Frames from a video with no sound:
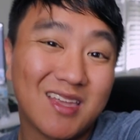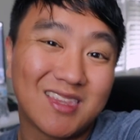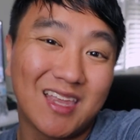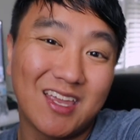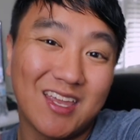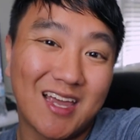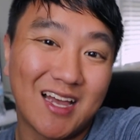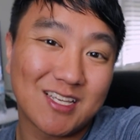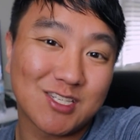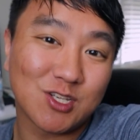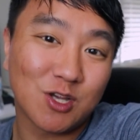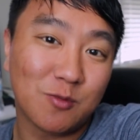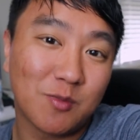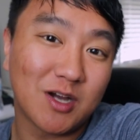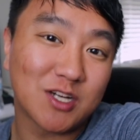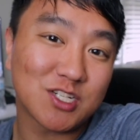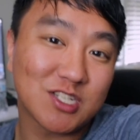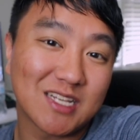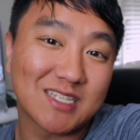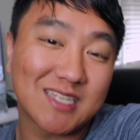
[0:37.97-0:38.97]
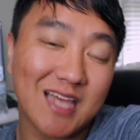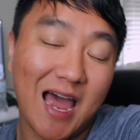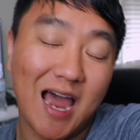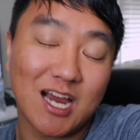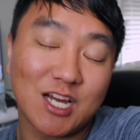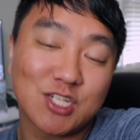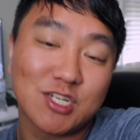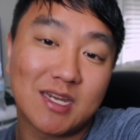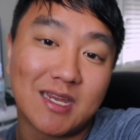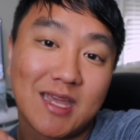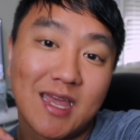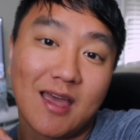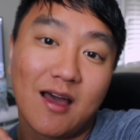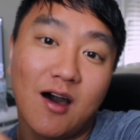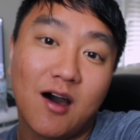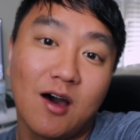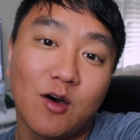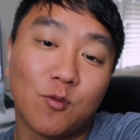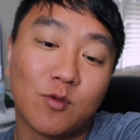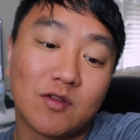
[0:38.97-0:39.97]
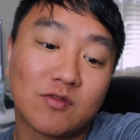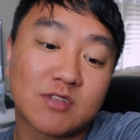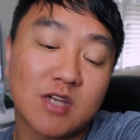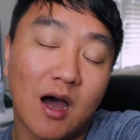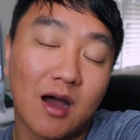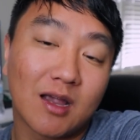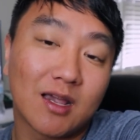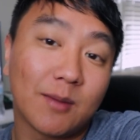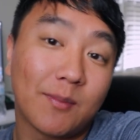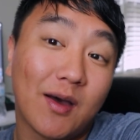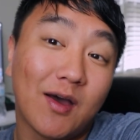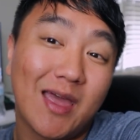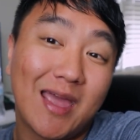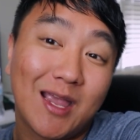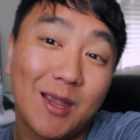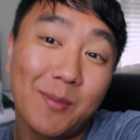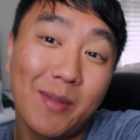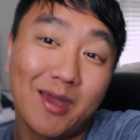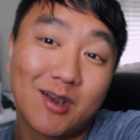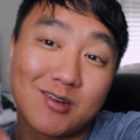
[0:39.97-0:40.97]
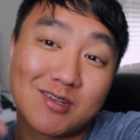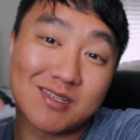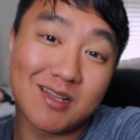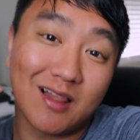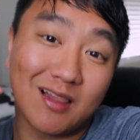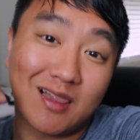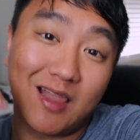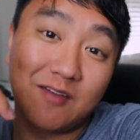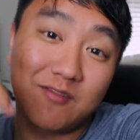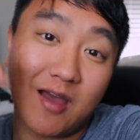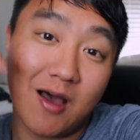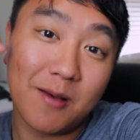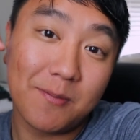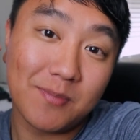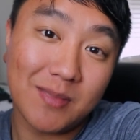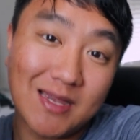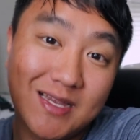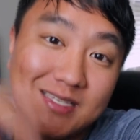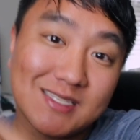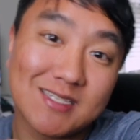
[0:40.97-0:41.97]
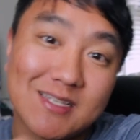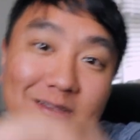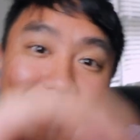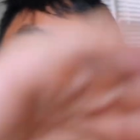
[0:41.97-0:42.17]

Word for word: Thank you guys so much. Let's actually get on with talking about incubators. Love y'all. Peace.